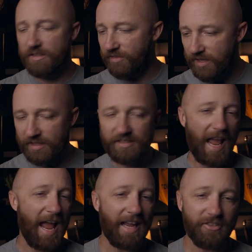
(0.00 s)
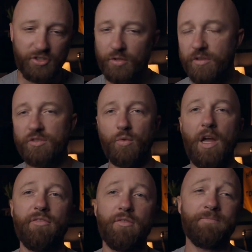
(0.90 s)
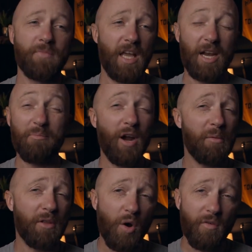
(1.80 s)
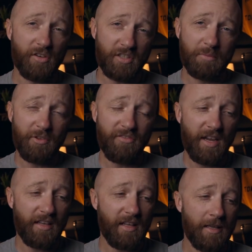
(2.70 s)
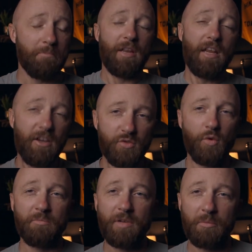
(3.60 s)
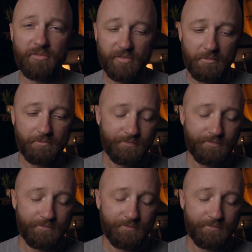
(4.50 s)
of things to add to this rifle. And I'm probably oversimplifying it, but here's where I'm coming from.